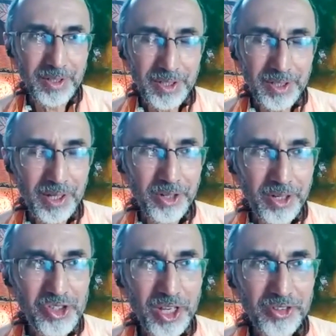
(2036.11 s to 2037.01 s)
Here,
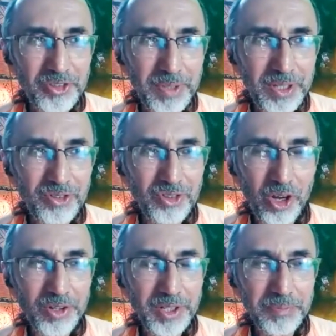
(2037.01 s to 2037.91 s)
religious means
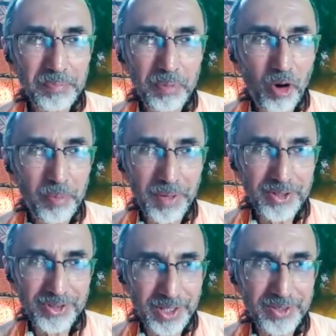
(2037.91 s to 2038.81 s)
not in formal
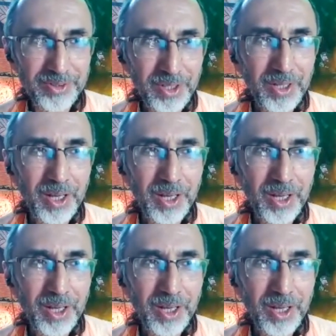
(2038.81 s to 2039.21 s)
sense.